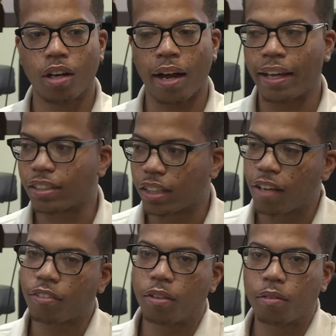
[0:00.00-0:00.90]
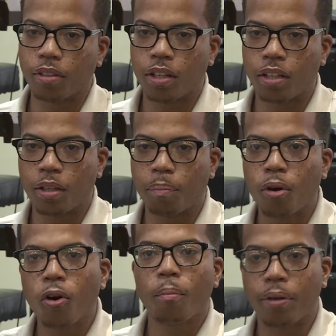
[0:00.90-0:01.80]
I guess left the, the the
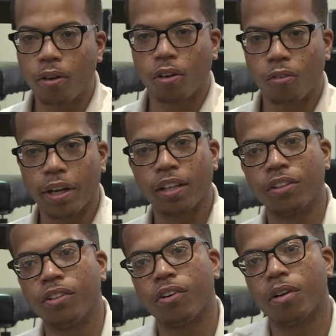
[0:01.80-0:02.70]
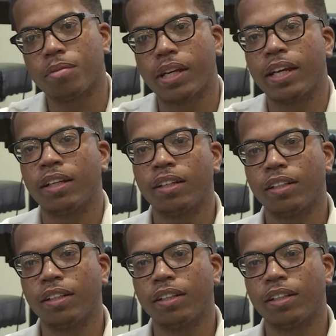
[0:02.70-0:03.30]
pulpit on the regular? You know what I'm saying?